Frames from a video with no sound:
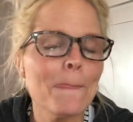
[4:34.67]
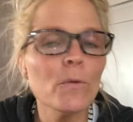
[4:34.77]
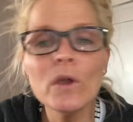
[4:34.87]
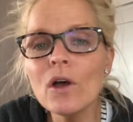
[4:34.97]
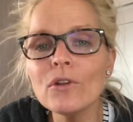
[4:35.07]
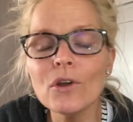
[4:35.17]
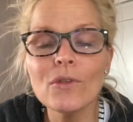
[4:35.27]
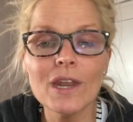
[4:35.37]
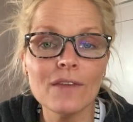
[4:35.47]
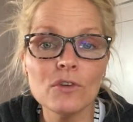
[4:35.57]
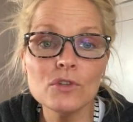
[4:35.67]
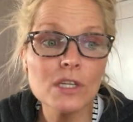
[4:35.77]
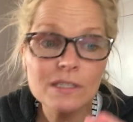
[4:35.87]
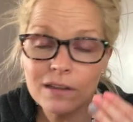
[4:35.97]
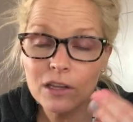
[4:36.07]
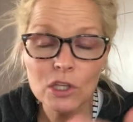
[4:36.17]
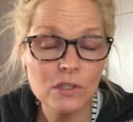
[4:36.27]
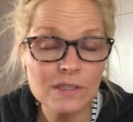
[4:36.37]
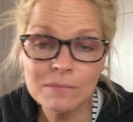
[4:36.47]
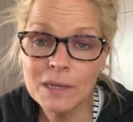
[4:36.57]
We all know that if you
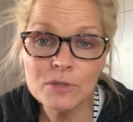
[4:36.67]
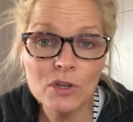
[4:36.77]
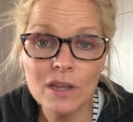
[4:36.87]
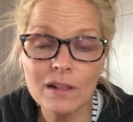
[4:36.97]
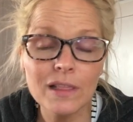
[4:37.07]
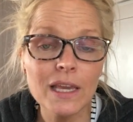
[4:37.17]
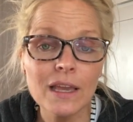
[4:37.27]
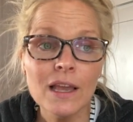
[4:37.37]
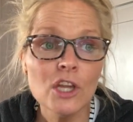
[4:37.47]
sometimes you can click,